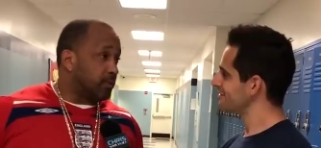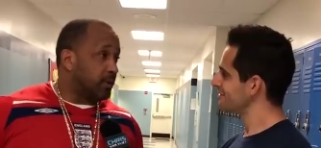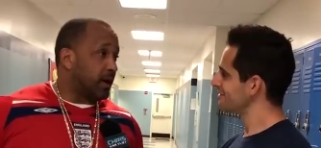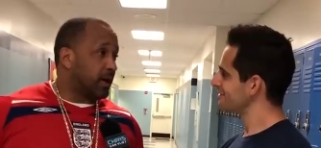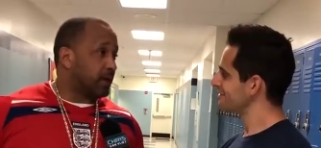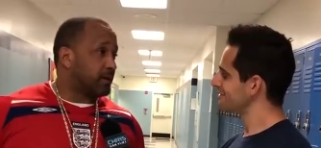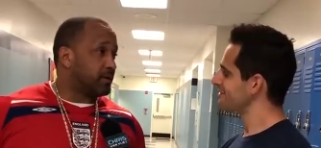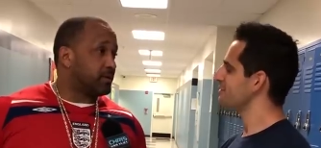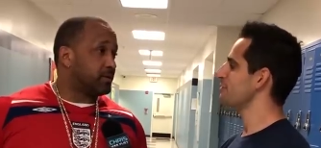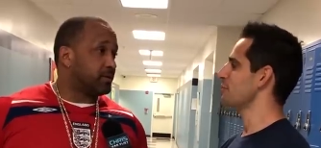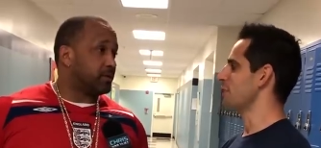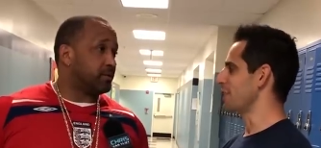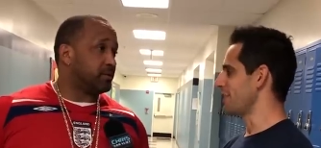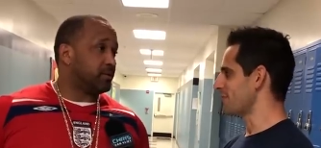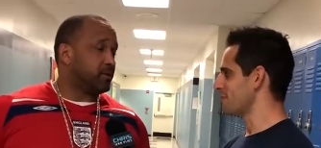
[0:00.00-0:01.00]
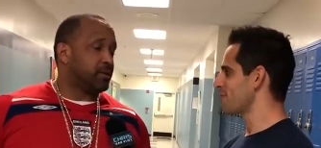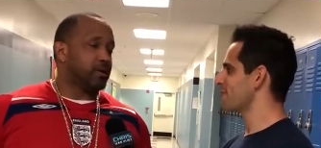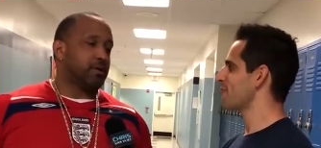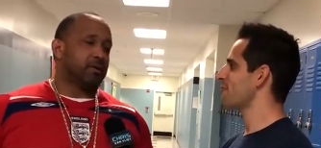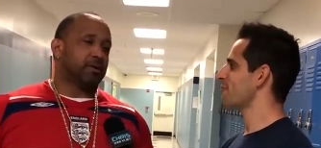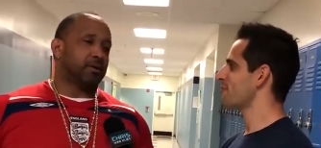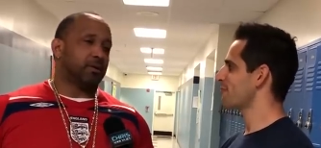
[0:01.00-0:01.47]
Speaker 1: back? Right.
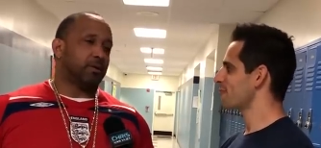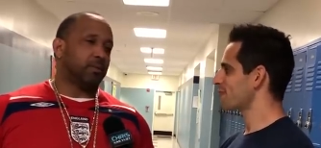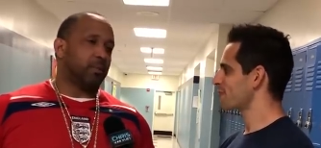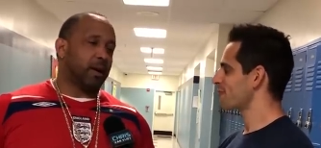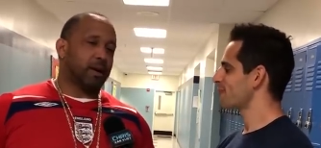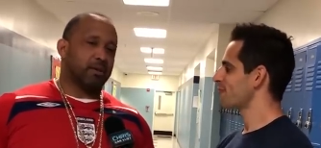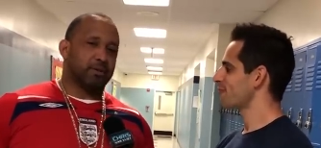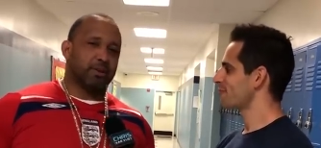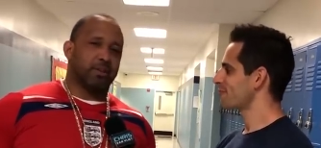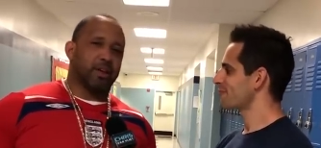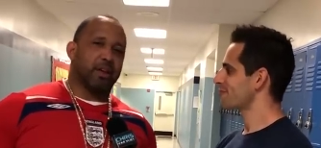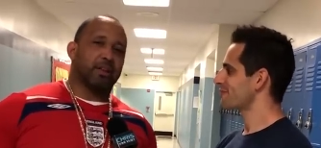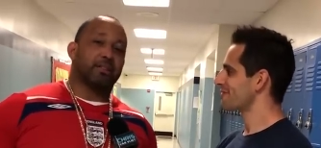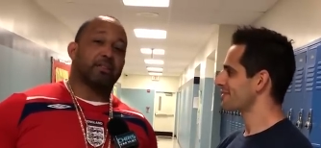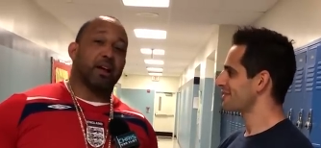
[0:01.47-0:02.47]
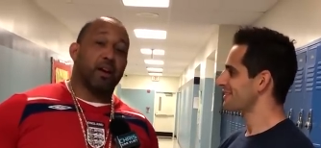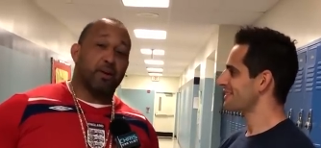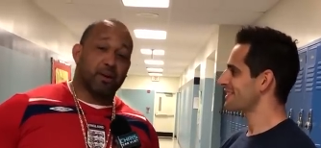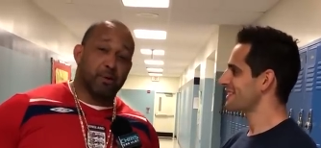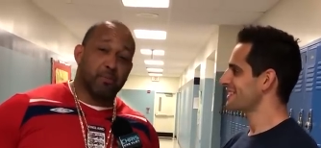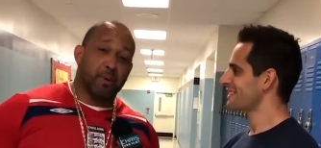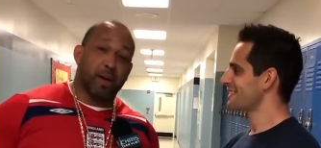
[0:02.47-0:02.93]
So my answer to that is, I'll
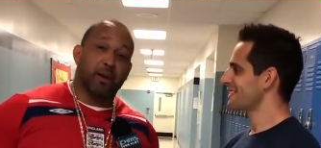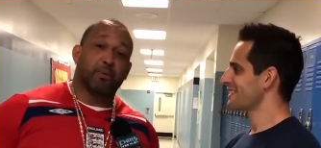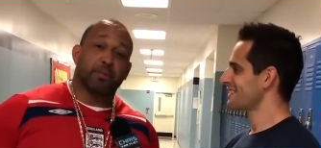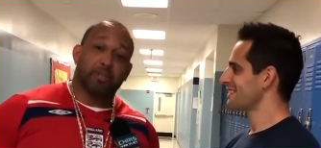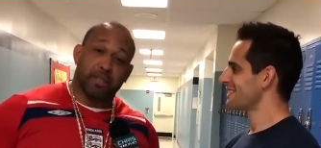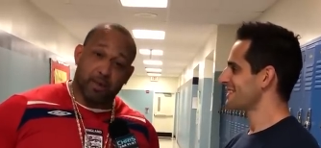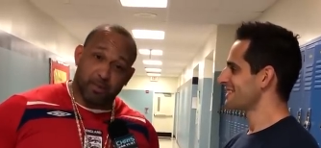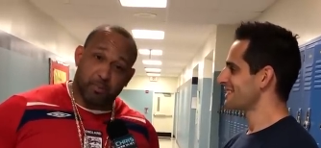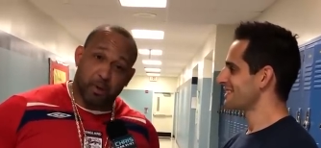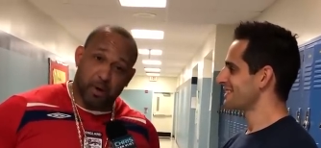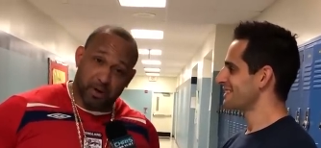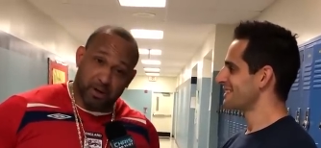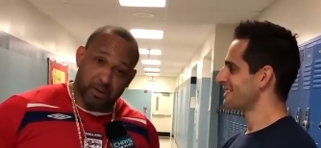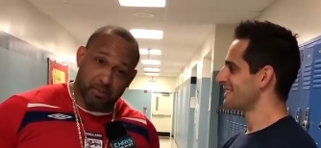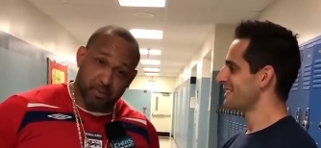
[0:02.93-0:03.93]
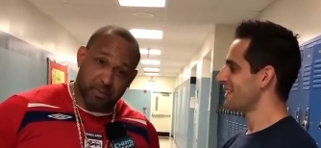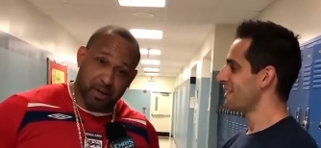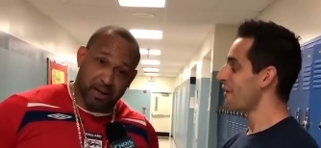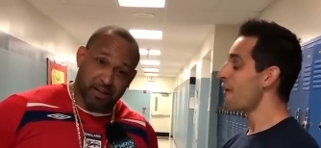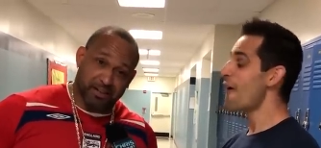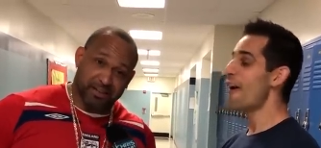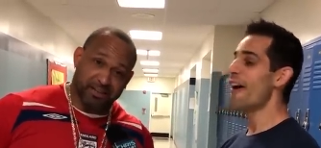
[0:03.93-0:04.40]
come back when CM Punk comes
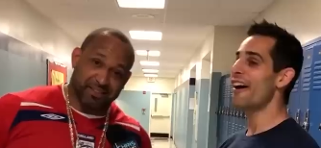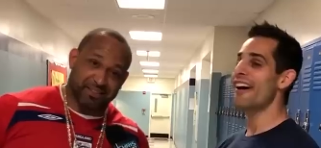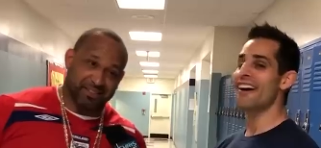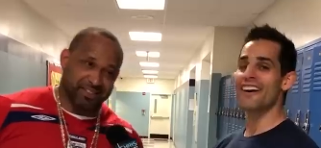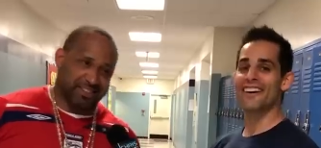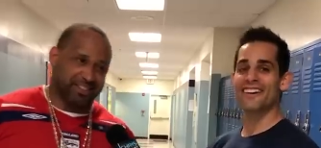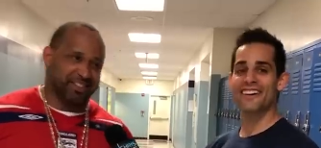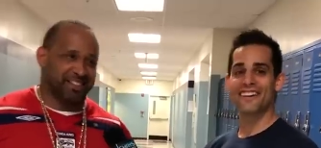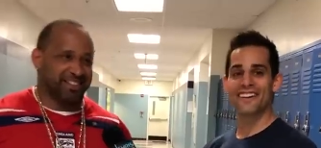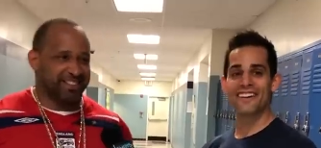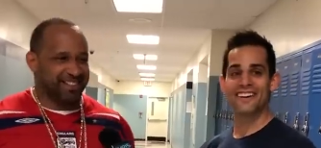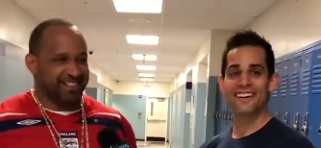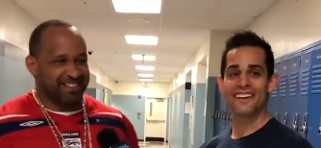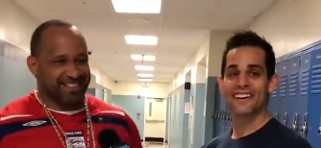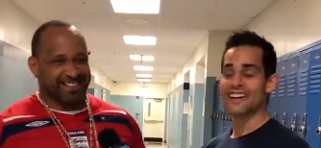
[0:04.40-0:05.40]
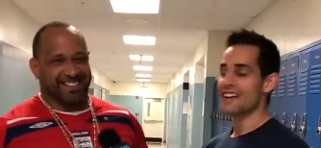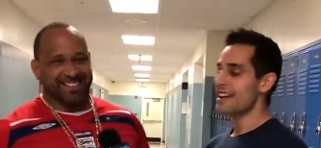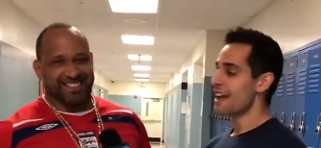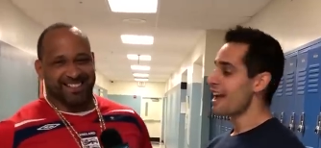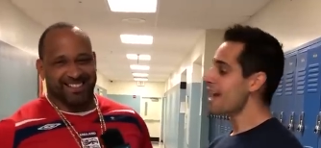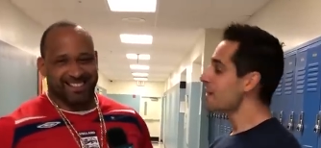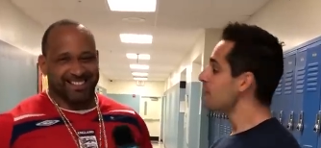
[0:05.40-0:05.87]
back. Oh!
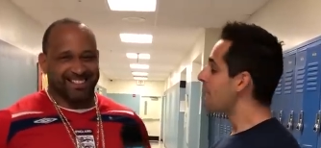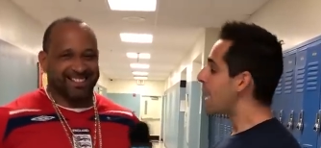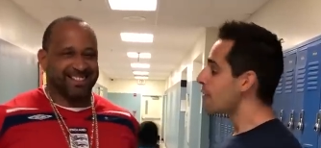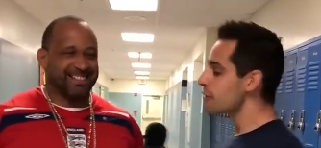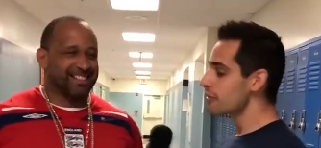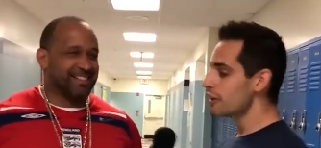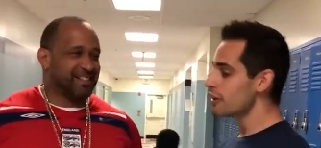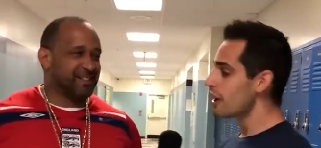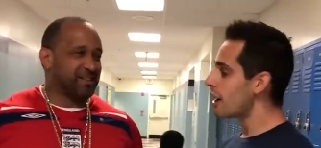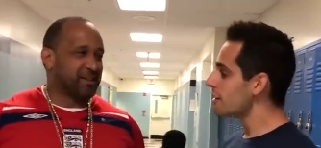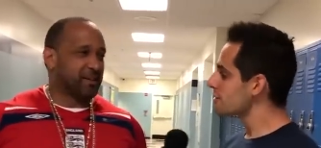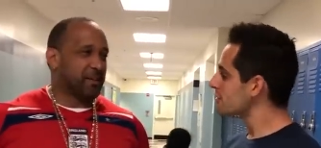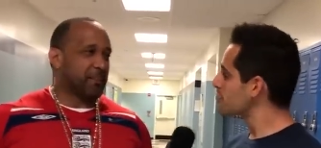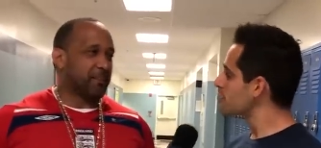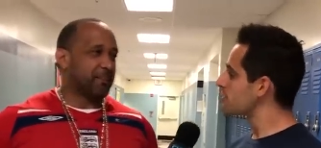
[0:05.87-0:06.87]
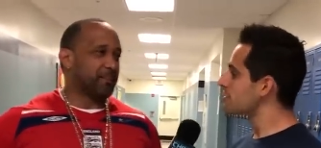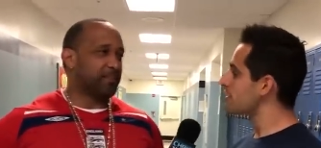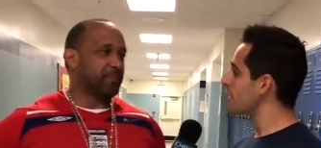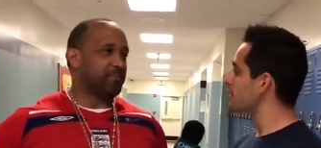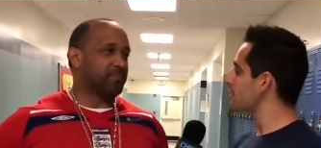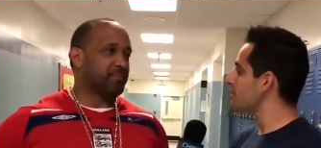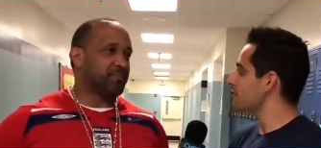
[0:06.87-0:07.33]
Speaker 2: Hey, now that the lawsuit's
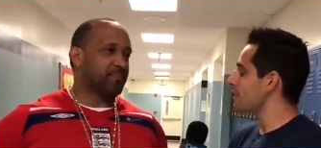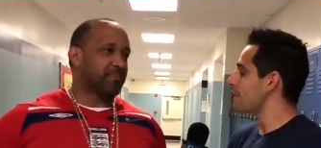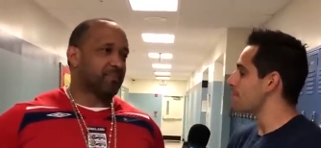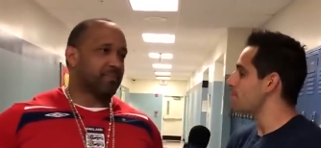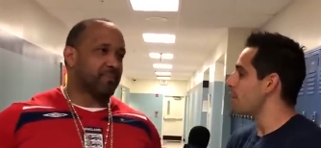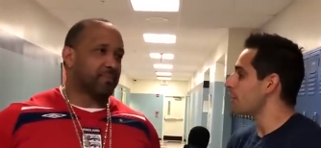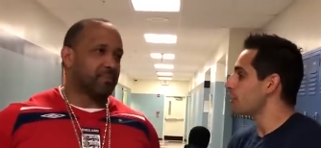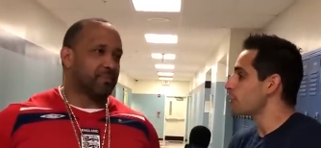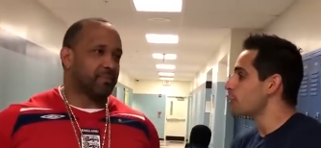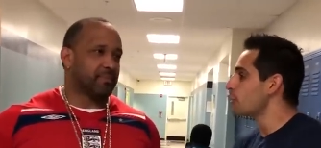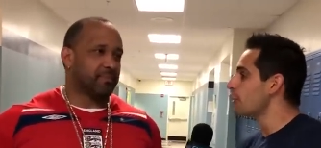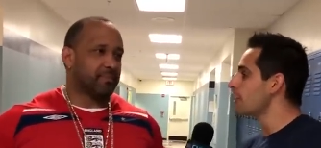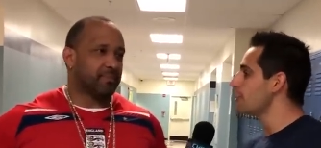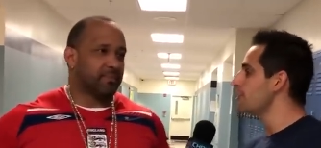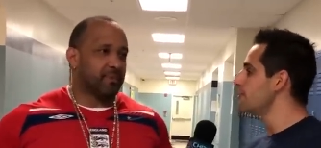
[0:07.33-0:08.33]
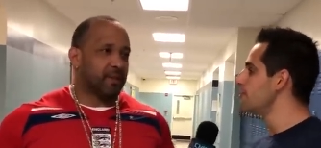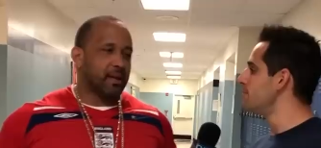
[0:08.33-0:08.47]
settled, CM Punk could...